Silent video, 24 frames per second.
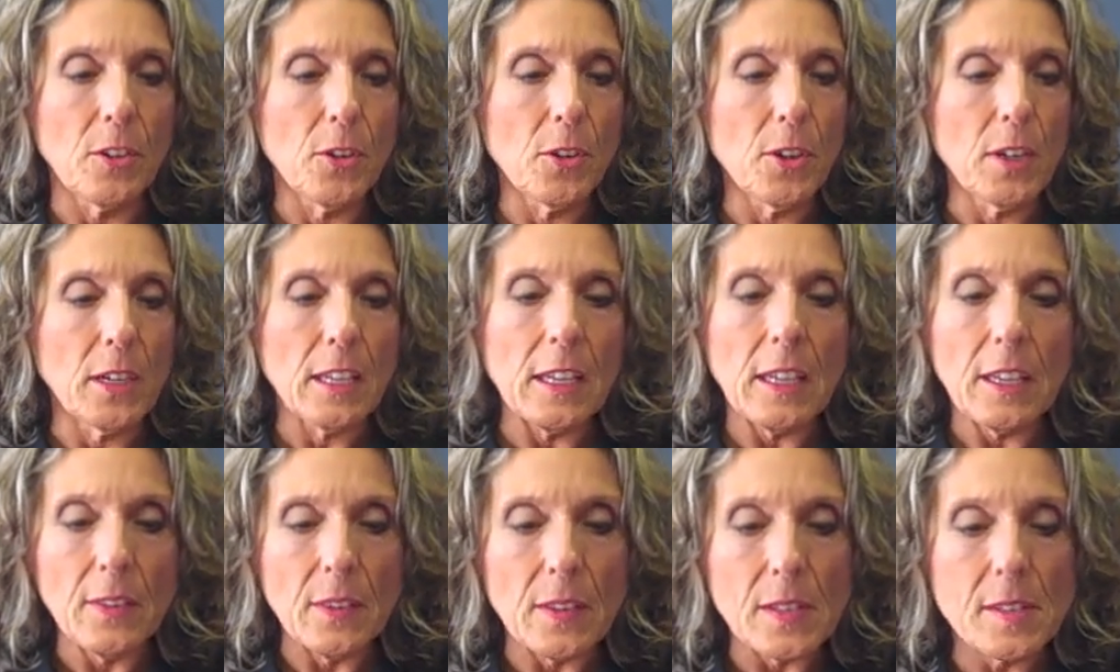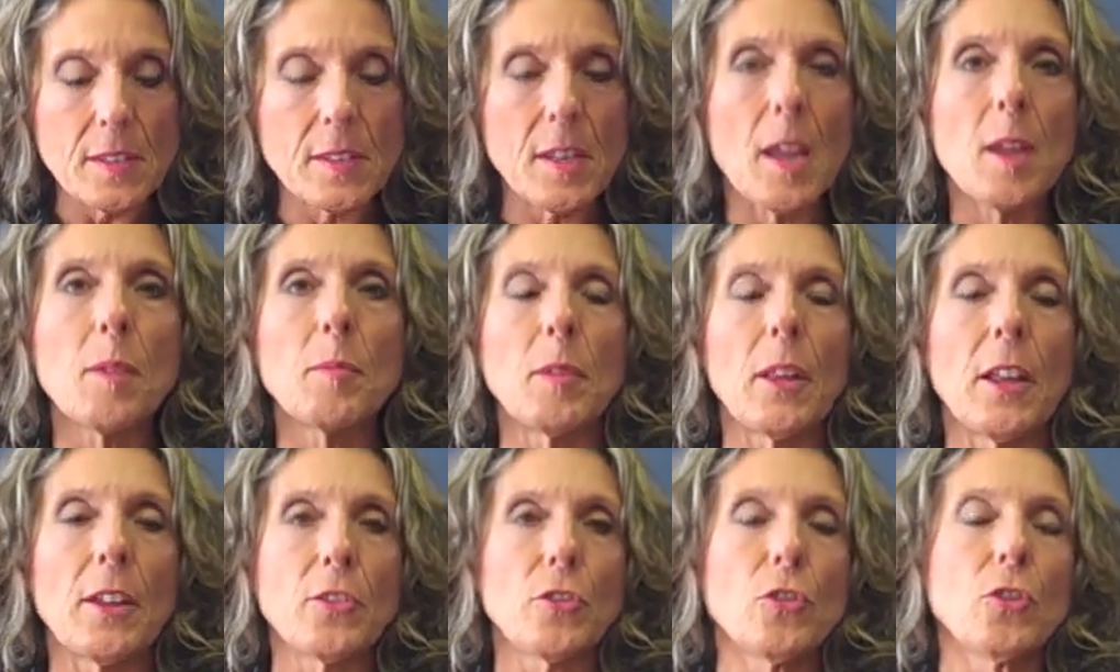You're going to eat the same
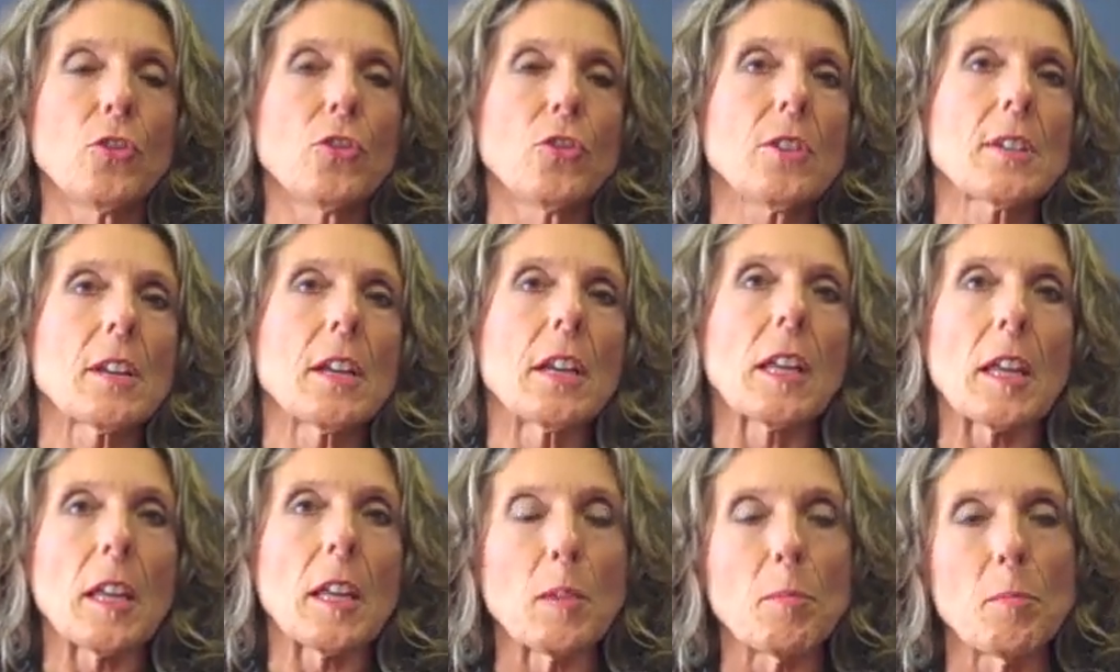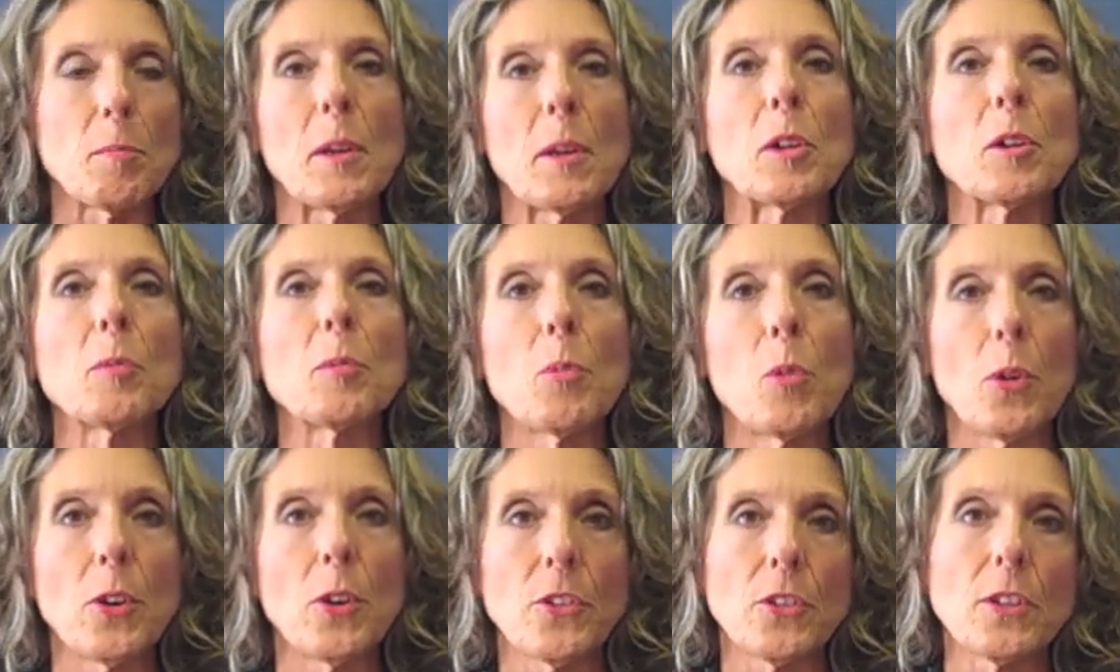lunch. You're just going to eat bigger
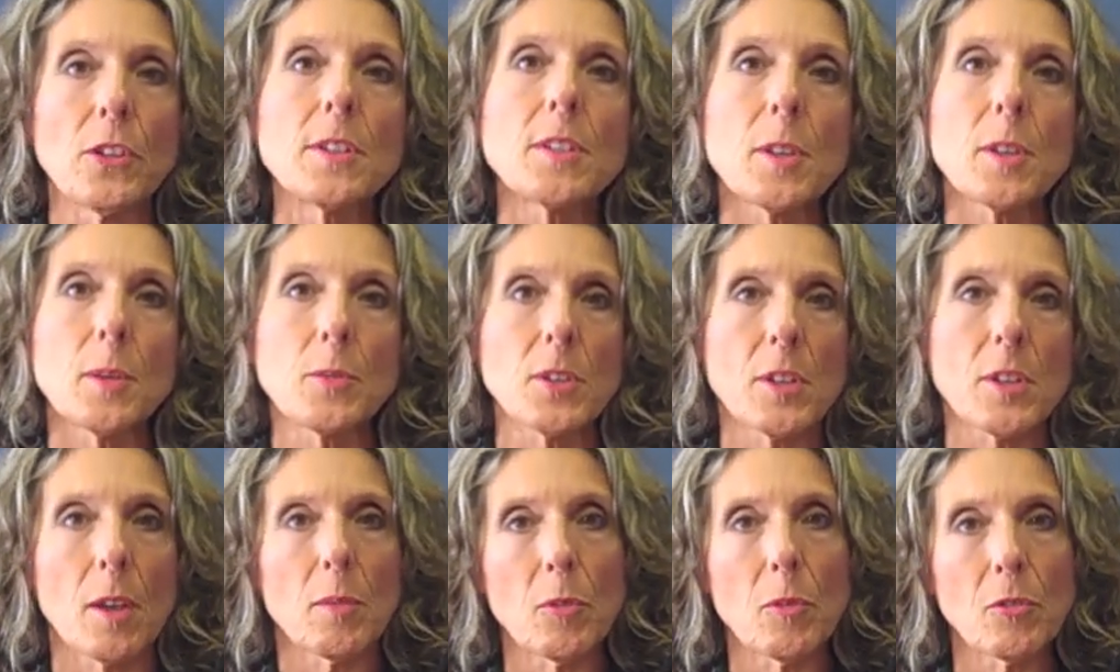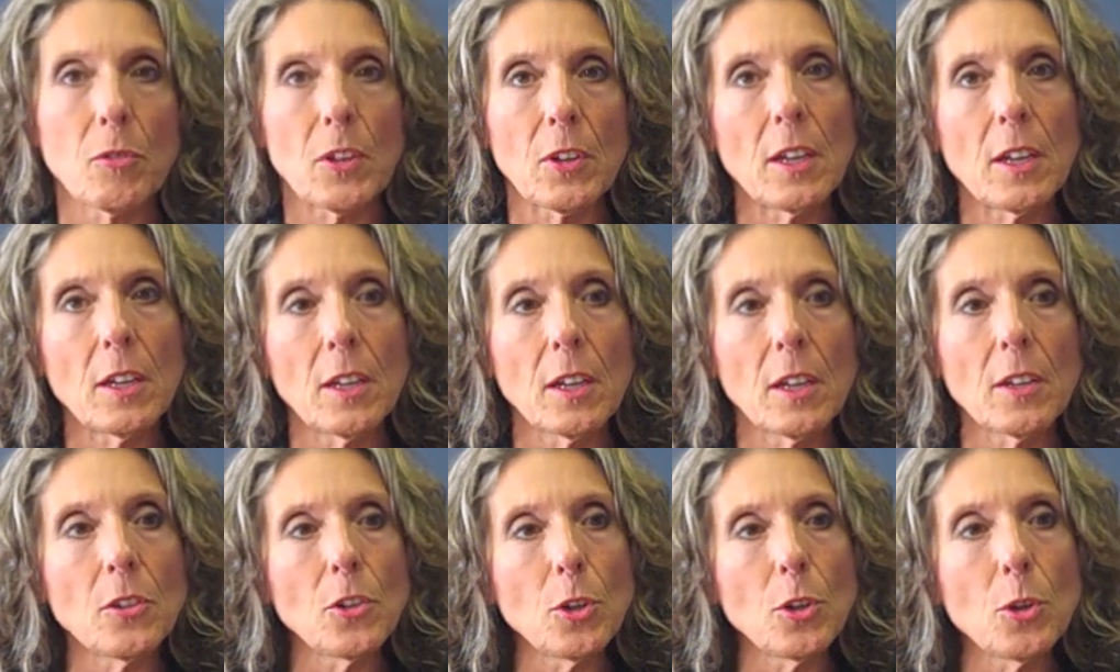portions of some of it,
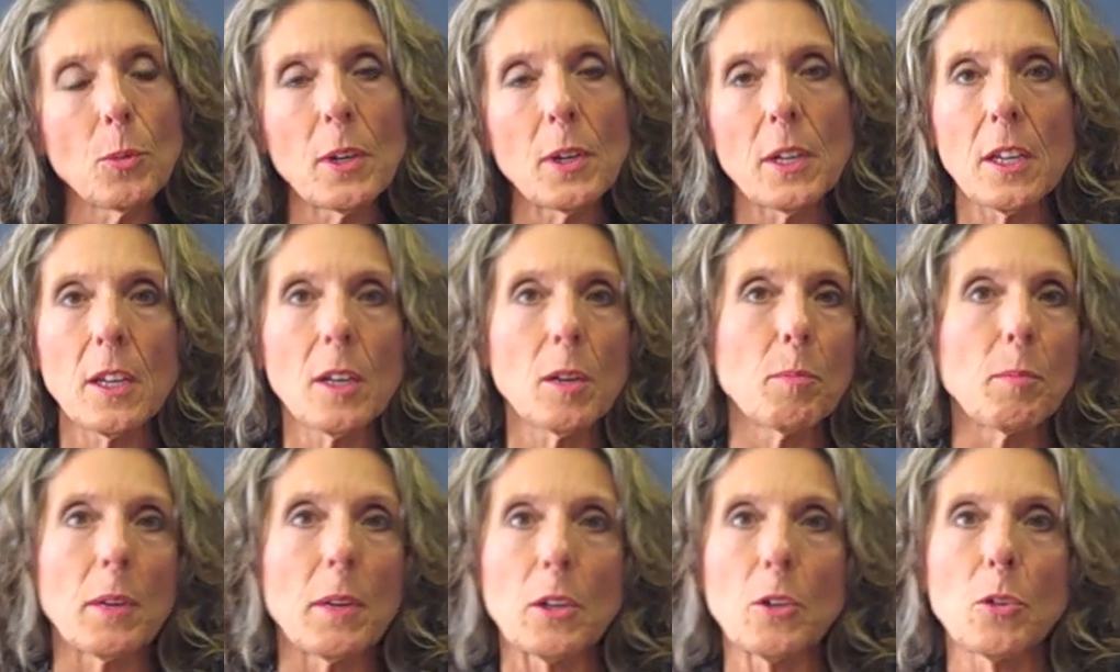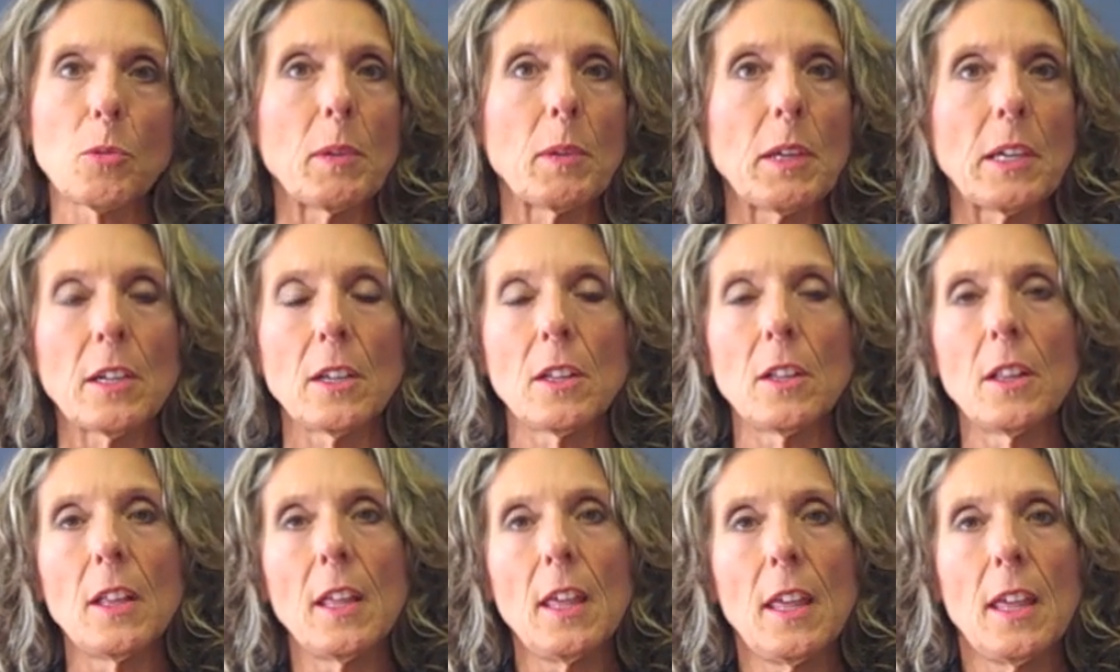and you would eat a bigger
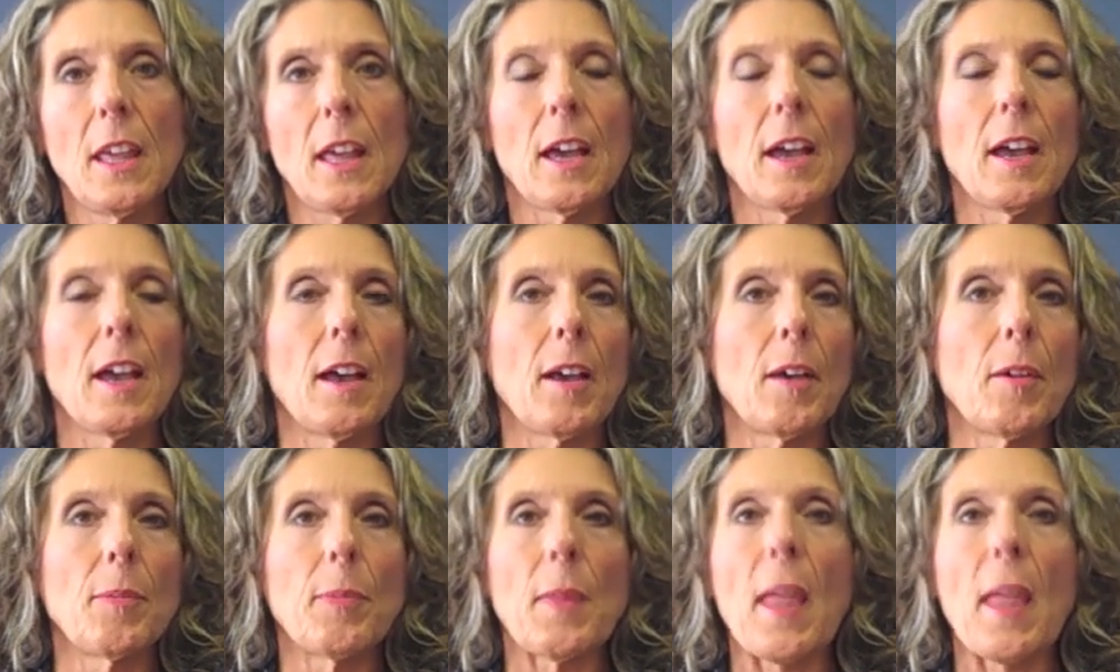meal uh,